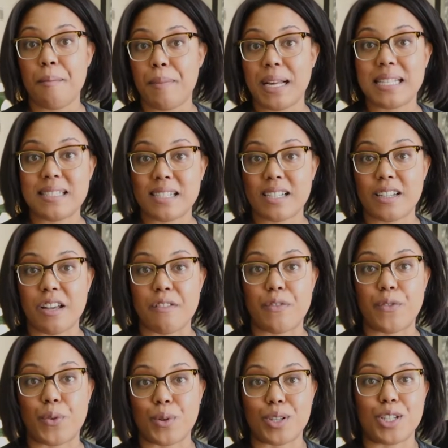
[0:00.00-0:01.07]
basic
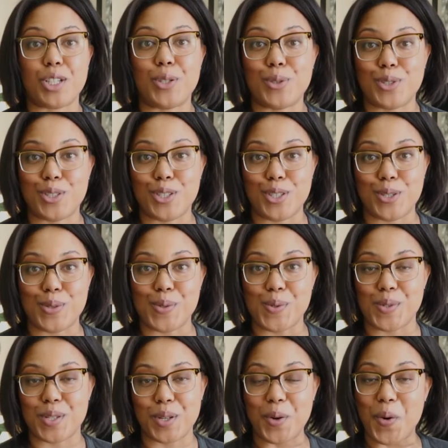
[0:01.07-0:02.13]
enough for you to
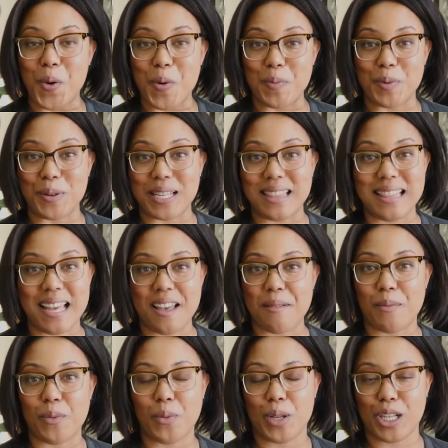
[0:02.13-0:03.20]
use and incorporate
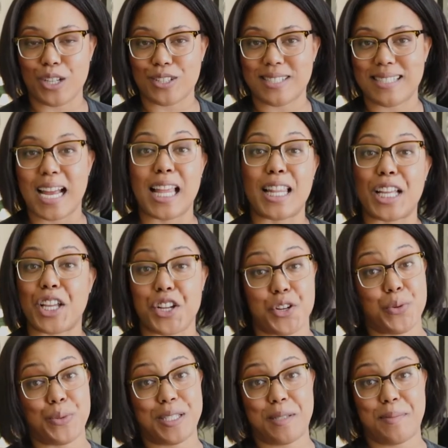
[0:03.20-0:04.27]
them when you're styling your own